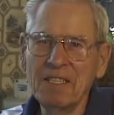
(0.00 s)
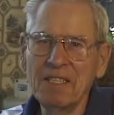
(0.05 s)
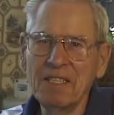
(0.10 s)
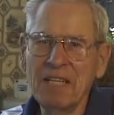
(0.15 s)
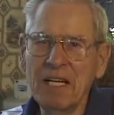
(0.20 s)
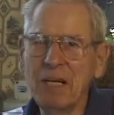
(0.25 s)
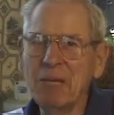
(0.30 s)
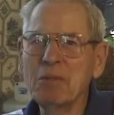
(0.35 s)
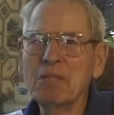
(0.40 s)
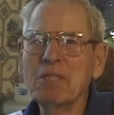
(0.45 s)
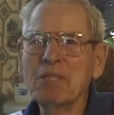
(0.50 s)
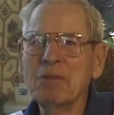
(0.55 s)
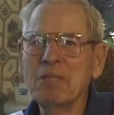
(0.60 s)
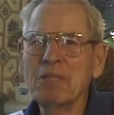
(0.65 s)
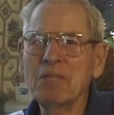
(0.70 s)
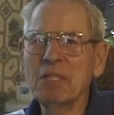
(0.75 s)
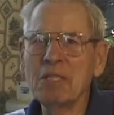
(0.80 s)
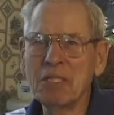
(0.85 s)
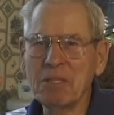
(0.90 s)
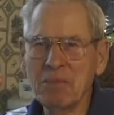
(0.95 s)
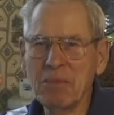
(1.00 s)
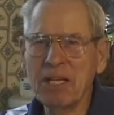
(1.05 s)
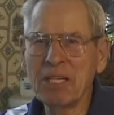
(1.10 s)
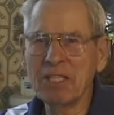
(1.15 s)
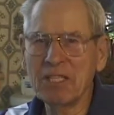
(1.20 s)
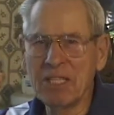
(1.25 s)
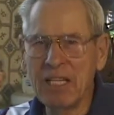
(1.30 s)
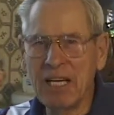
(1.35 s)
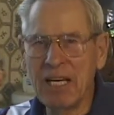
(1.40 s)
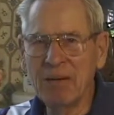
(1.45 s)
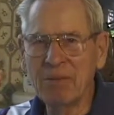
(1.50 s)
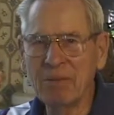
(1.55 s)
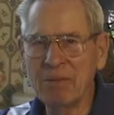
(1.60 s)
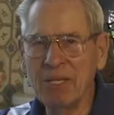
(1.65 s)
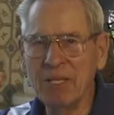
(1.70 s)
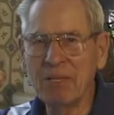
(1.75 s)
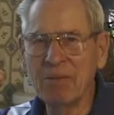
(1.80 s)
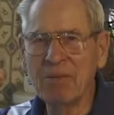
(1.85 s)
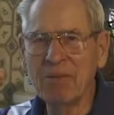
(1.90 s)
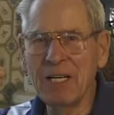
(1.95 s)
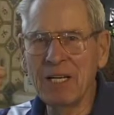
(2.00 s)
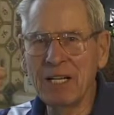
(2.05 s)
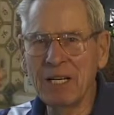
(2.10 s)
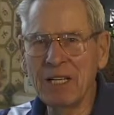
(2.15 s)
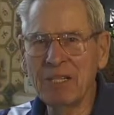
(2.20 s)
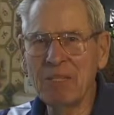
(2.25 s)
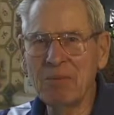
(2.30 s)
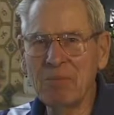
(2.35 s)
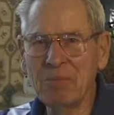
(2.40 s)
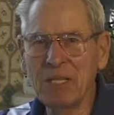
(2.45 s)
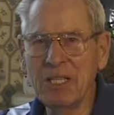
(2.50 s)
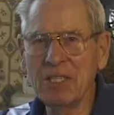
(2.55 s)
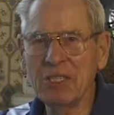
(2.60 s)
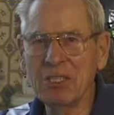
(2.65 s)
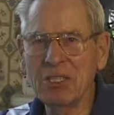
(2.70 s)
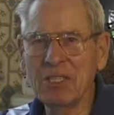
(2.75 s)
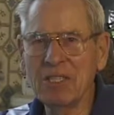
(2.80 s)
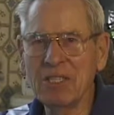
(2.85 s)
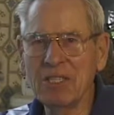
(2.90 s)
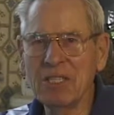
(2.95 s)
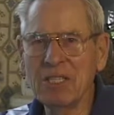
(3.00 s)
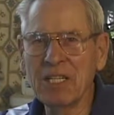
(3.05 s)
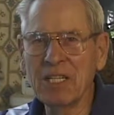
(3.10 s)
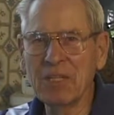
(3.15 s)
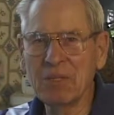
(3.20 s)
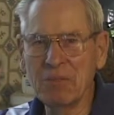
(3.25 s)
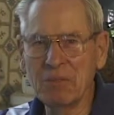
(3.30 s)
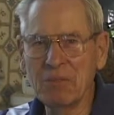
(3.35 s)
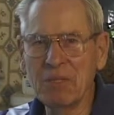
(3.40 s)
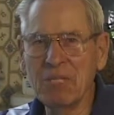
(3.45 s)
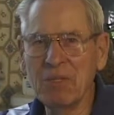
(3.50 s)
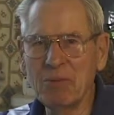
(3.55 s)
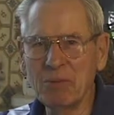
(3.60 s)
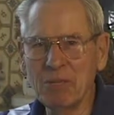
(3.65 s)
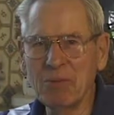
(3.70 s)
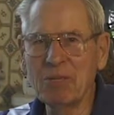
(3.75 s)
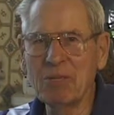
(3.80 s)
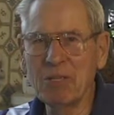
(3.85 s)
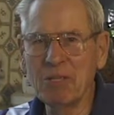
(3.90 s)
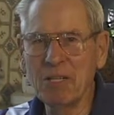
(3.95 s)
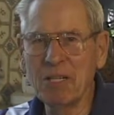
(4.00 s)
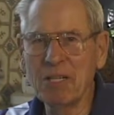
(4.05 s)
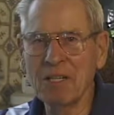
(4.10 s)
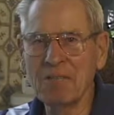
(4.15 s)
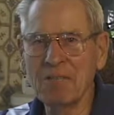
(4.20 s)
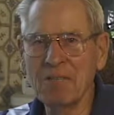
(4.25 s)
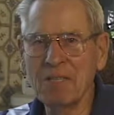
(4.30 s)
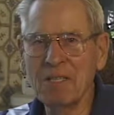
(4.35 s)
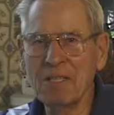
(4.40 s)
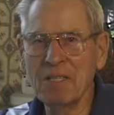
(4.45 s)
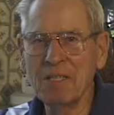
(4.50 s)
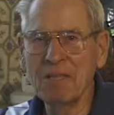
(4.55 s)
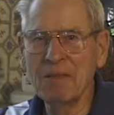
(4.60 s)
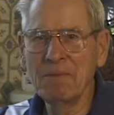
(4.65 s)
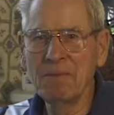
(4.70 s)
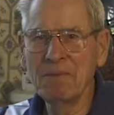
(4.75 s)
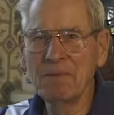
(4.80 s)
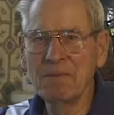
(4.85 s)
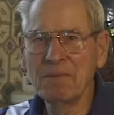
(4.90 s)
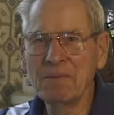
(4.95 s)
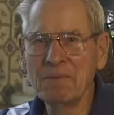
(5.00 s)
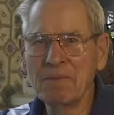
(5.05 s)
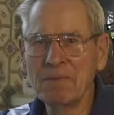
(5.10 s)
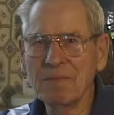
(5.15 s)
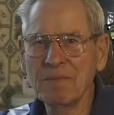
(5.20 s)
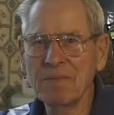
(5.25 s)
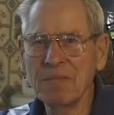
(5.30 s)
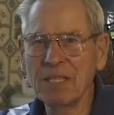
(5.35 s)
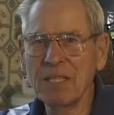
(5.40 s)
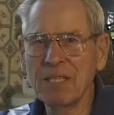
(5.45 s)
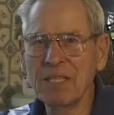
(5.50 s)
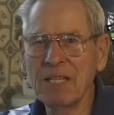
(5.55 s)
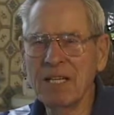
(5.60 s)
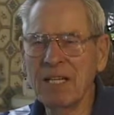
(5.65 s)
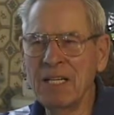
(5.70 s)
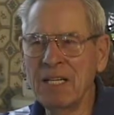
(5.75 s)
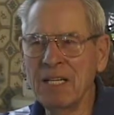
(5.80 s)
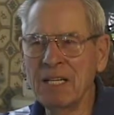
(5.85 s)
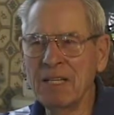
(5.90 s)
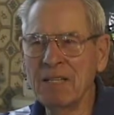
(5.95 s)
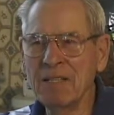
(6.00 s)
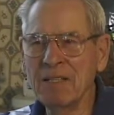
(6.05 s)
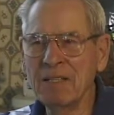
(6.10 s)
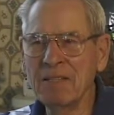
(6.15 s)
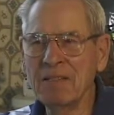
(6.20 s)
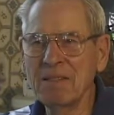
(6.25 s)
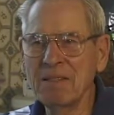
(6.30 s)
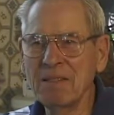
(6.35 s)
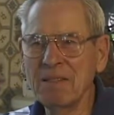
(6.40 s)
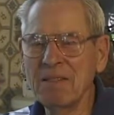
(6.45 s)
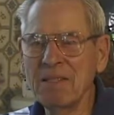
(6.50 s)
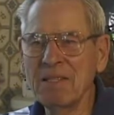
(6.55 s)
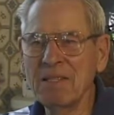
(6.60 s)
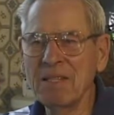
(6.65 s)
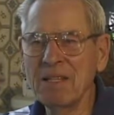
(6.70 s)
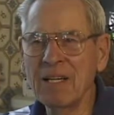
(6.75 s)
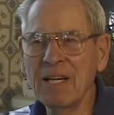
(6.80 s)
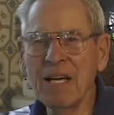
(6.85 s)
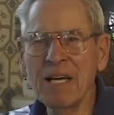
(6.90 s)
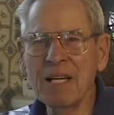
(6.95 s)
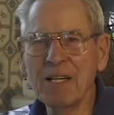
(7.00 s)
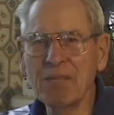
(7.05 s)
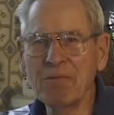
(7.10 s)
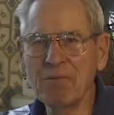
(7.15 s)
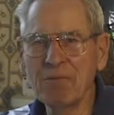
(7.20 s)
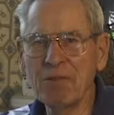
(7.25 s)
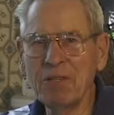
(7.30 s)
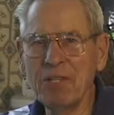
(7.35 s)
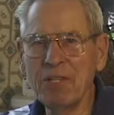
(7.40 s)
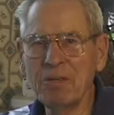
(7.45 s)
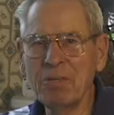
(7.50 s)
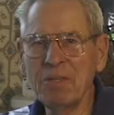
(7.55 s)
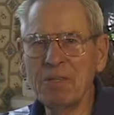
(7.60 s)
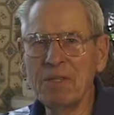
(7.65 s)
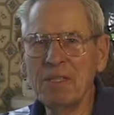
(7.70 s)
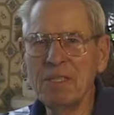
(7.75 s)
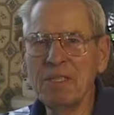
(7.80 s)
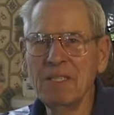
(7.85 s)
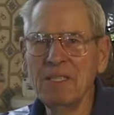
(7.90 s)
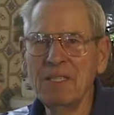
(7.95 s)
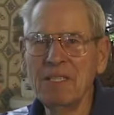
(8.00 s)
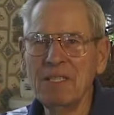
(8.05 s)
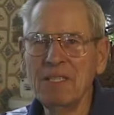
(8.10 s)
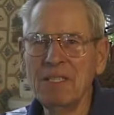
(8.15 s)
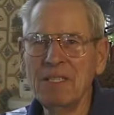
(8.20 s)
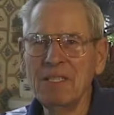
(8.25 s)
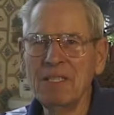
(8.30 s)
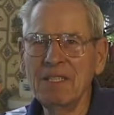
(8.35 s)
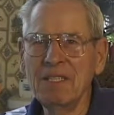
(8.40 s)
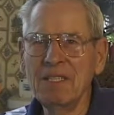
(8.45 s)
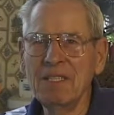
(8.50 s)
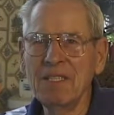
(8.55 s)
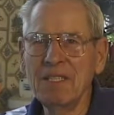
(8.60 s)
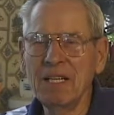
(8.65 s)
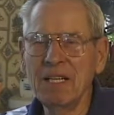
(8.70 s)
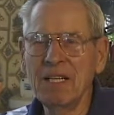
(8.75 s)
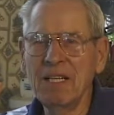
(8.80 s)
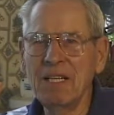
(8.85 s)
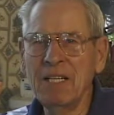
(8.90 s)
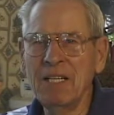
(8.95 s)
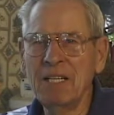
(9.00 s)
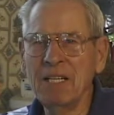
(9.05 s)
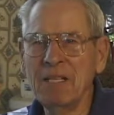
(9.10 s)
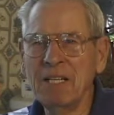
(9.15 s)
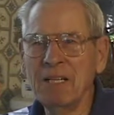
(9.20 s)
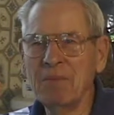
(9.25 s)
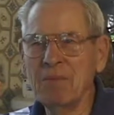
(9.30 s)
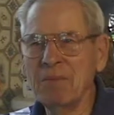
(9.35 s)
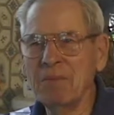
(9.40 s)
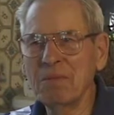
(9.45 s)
I was just about as happy in my occupation as I could be with photography, because I had a lot of the freedom that I had